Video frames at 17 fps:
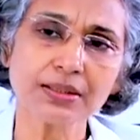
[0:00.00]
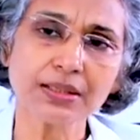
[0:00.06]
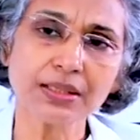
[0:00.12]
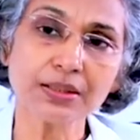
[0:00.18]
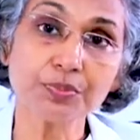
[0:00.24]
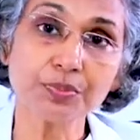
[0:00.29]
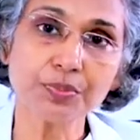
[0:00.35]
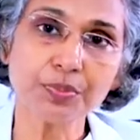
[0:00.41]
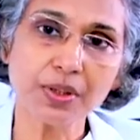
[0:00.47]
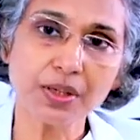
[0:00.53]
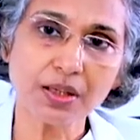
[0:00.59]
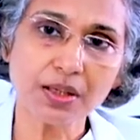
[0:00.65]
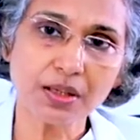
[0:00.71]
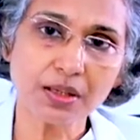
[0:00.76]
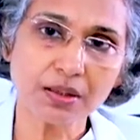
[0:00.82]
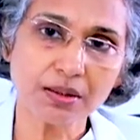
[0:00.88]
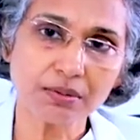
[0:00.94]
The
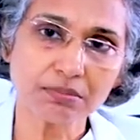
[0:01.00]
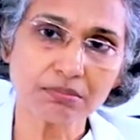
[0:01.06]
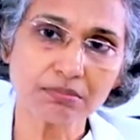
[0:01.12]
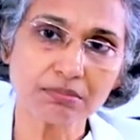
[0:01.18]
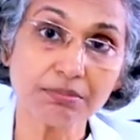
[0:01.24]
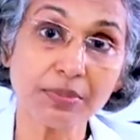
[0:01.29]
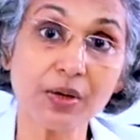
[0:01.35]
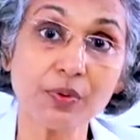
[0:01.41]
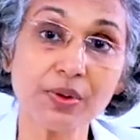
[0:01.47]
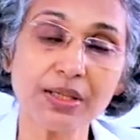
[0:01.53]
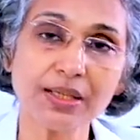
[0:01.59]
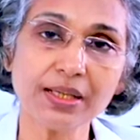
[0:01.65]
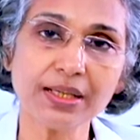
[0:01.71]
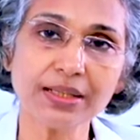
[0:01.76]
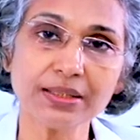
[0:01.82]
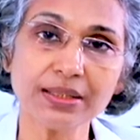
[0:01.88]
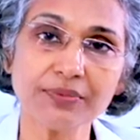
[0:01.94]

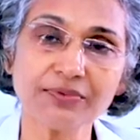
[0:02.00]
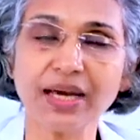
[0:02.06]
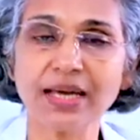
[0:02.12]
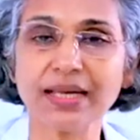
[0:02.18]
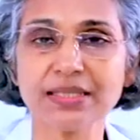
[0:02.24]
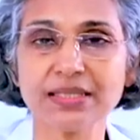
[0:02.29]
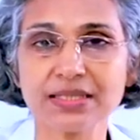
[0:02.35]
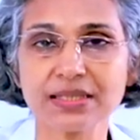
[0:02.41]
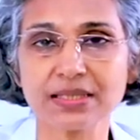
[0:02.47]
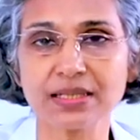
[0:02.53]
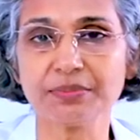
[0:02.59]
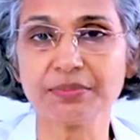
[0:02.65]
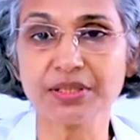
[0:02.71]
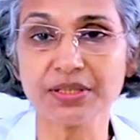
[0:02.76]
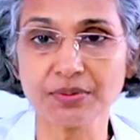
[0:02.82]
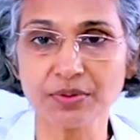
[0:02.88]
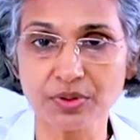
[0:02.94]
bowel and the fat is
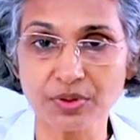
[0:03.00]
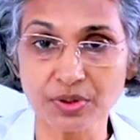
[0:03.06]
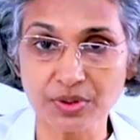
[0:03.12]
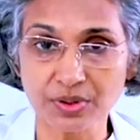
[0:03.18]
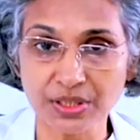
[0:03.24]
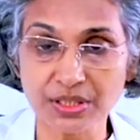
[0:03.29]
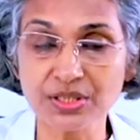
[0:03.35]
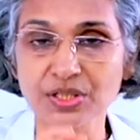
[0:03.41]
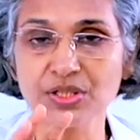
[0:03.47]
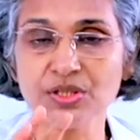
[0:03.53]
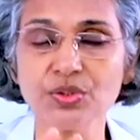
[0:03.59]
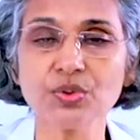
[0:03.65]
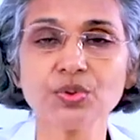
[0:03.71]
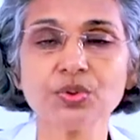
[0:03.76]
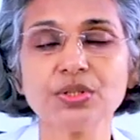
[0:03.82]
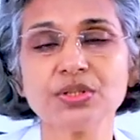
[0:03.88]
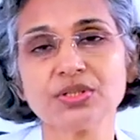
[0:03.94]
getting
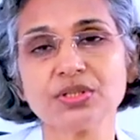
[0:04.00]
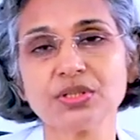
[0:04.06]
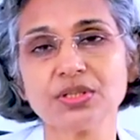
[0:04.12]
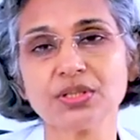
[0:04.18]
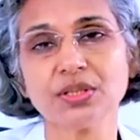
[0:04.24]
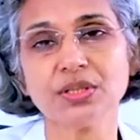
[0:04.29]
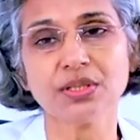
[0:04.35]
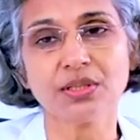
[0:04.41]
into that